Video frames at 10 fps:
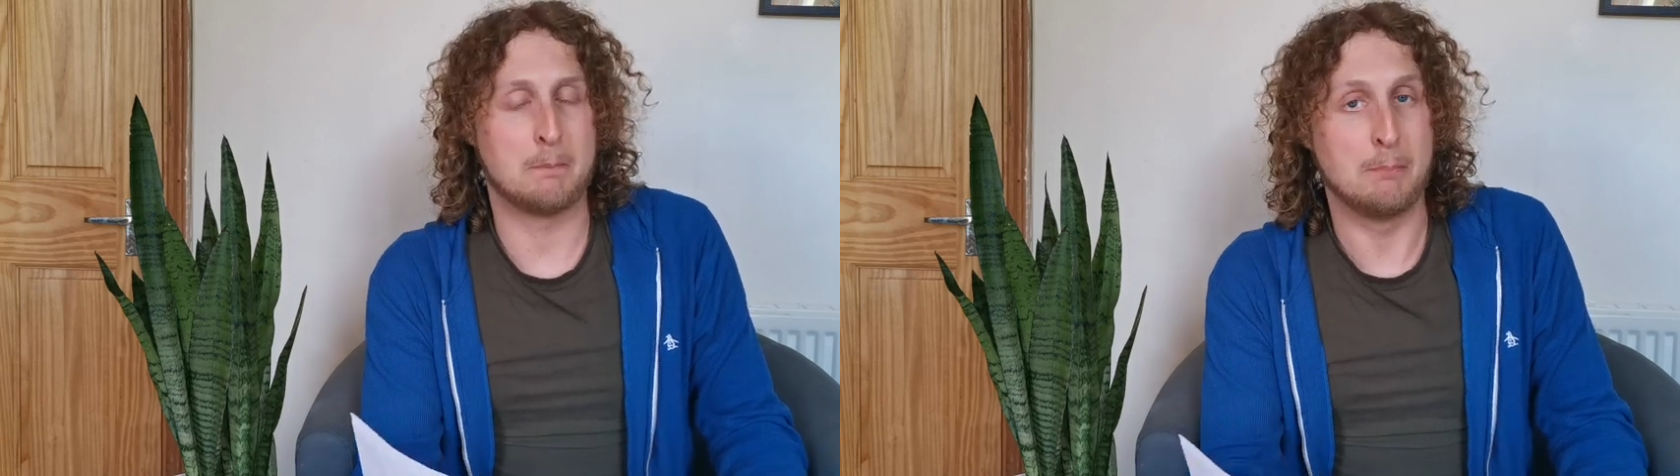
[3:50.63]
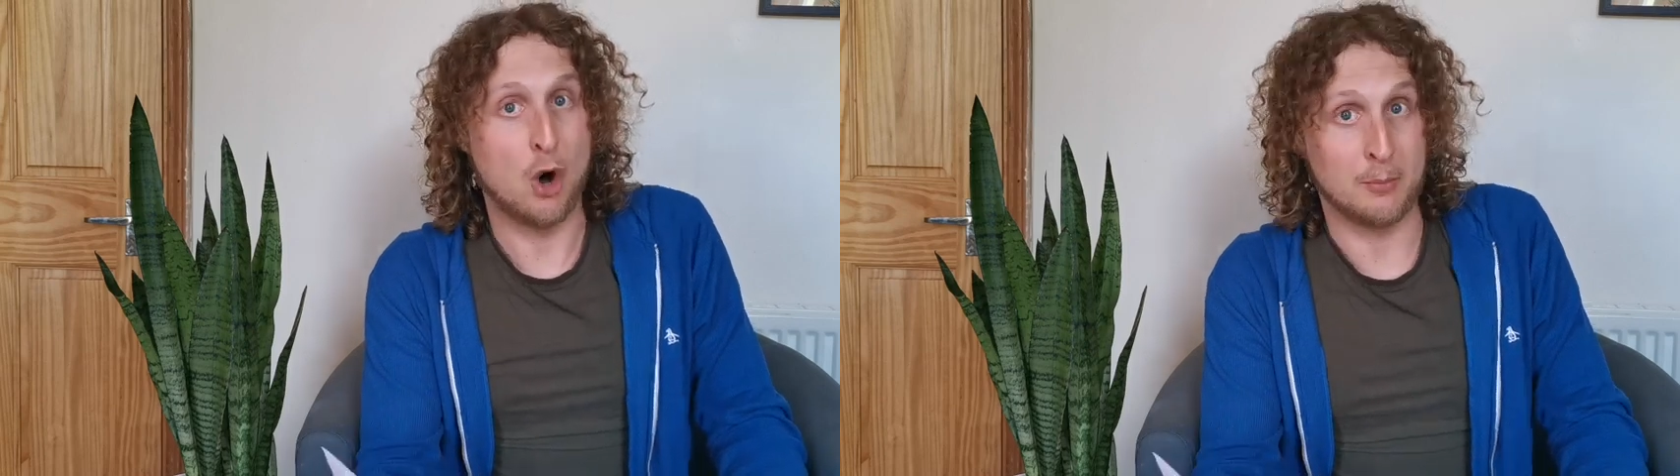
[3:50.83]

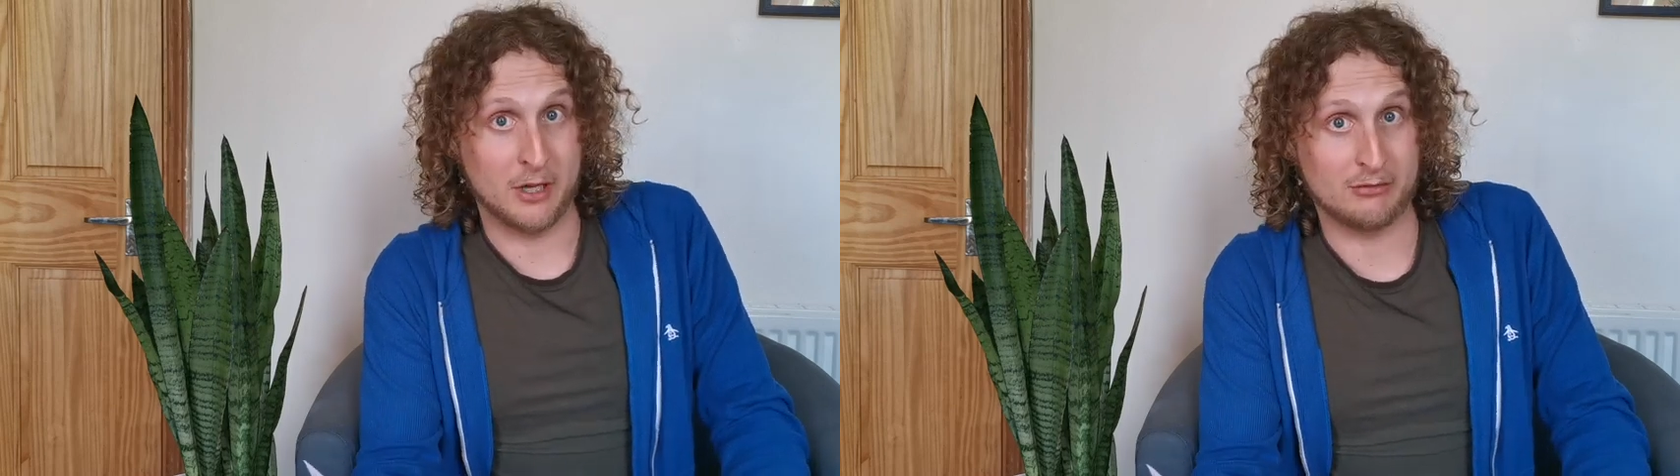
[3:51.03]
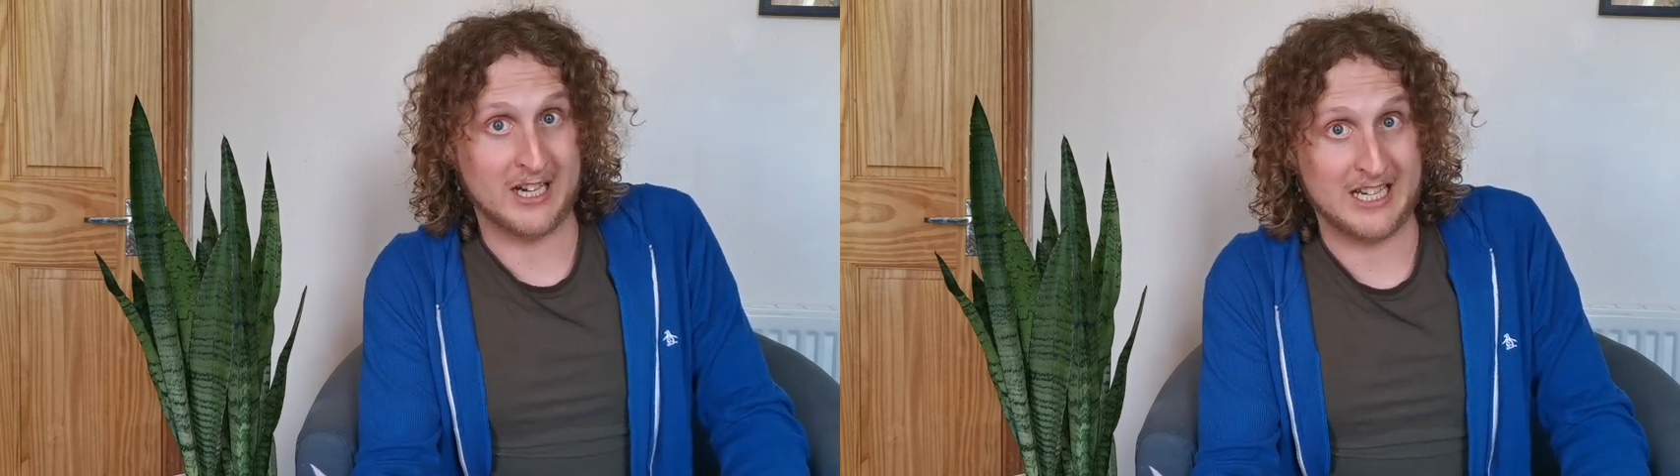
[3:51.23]

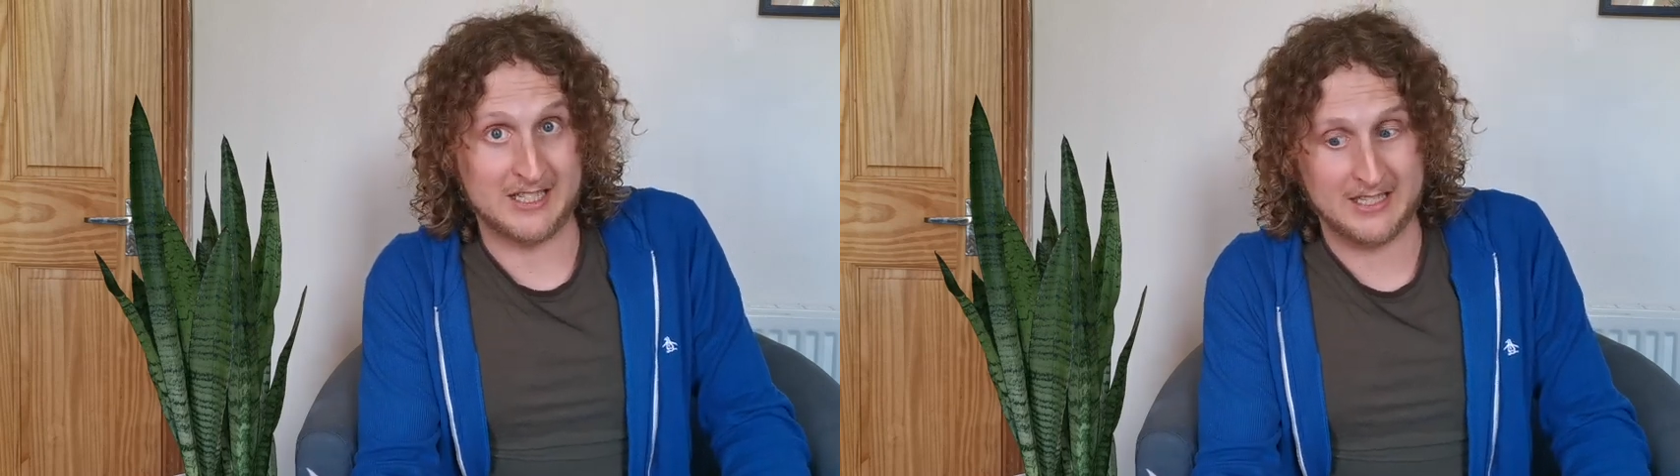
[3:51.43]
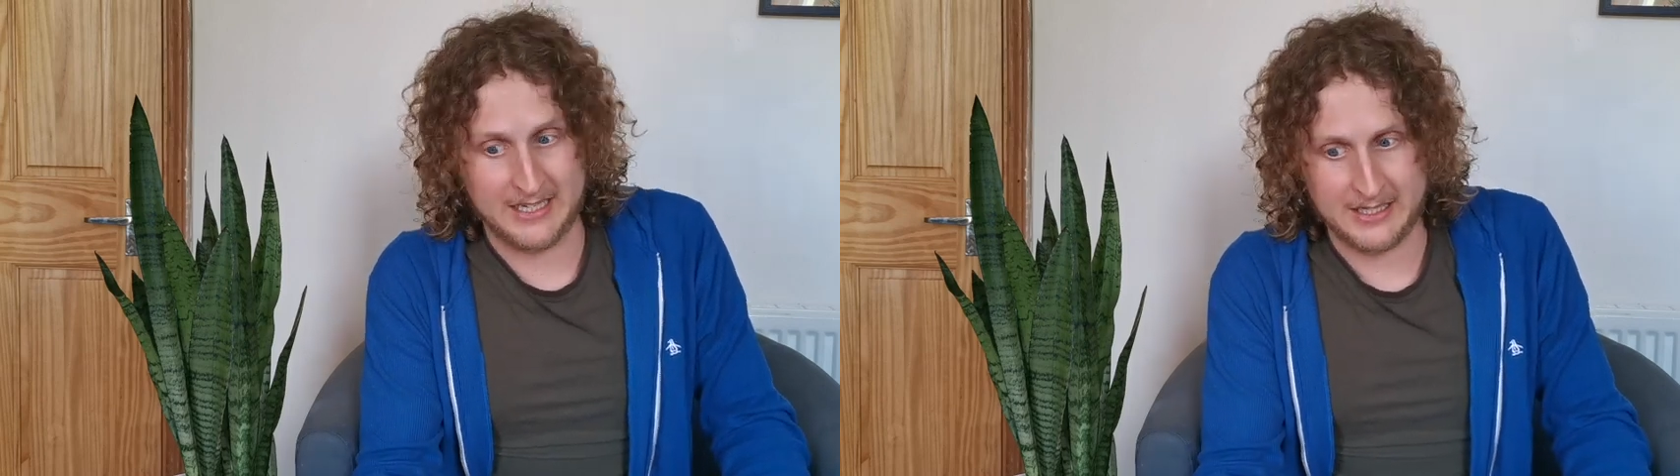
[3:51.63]
pomegranate
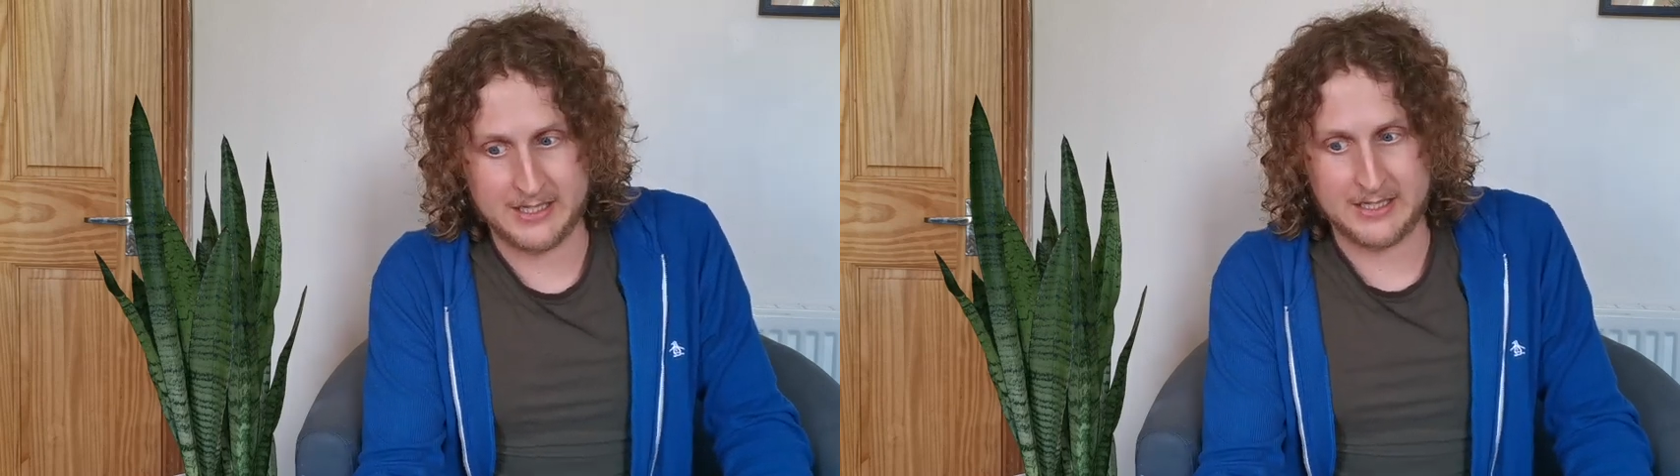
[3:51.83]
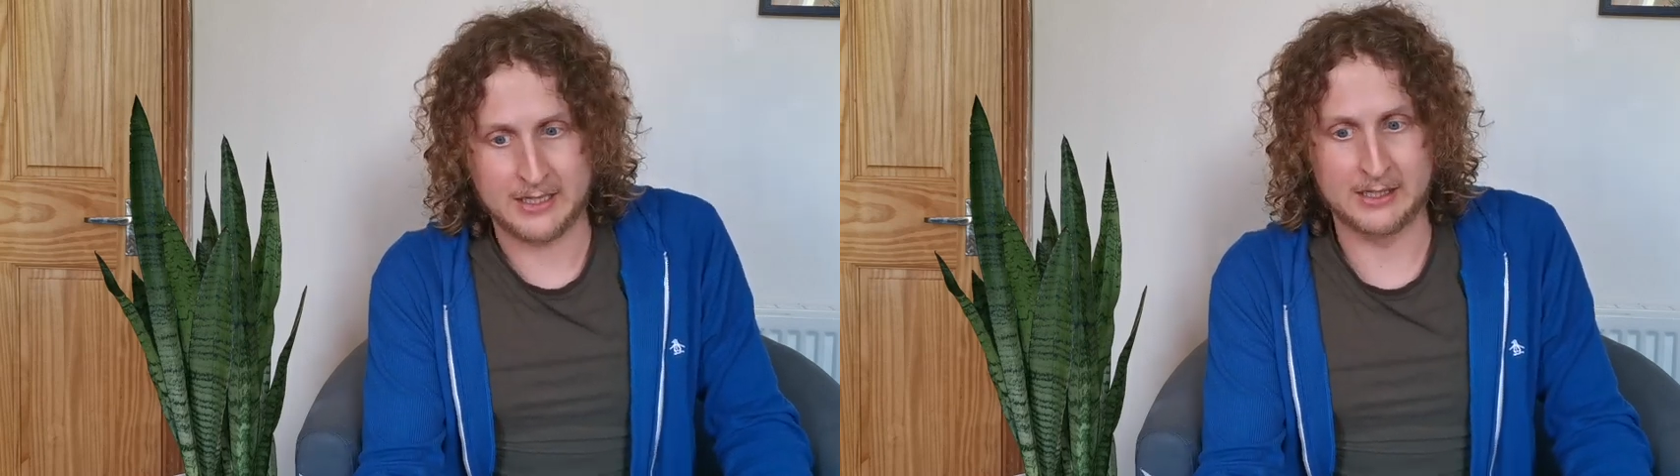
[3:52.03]

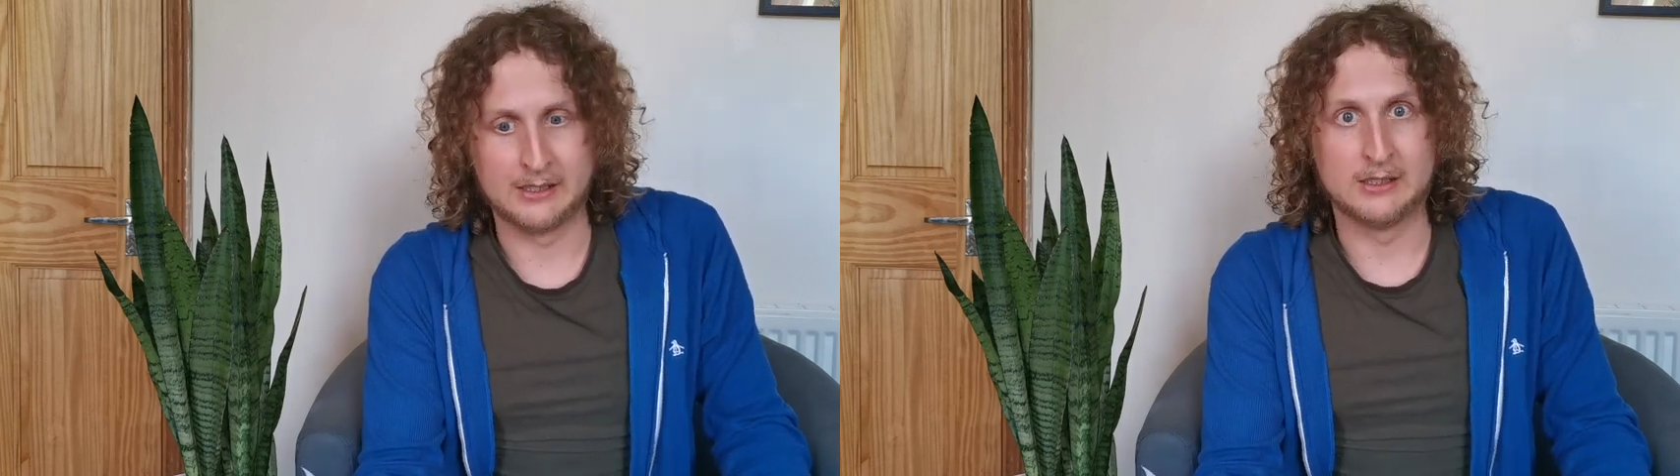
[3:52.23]
seeds,